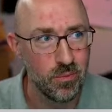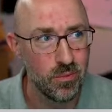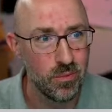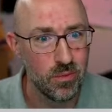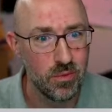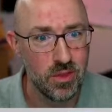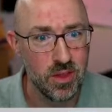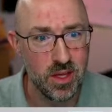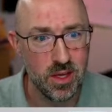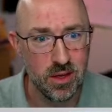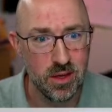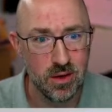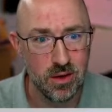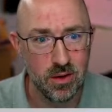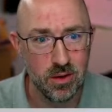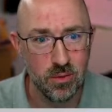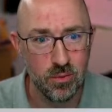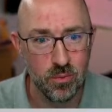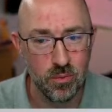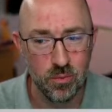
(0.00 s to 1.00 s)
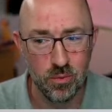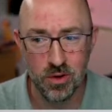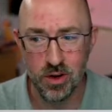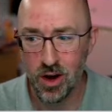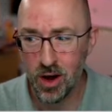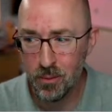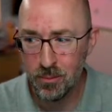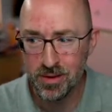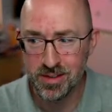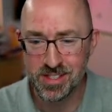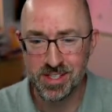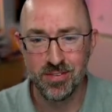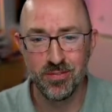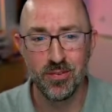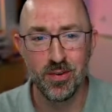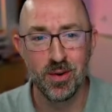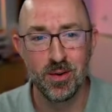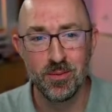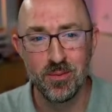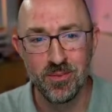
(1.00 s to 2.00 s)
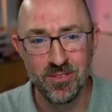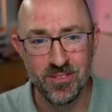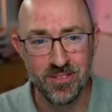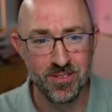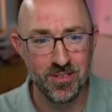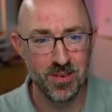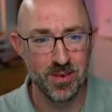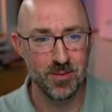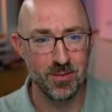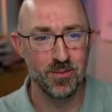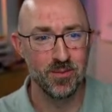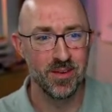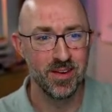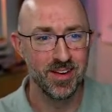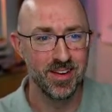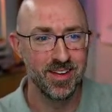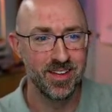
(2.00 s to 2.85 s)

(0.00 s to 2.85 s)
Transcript: the comments from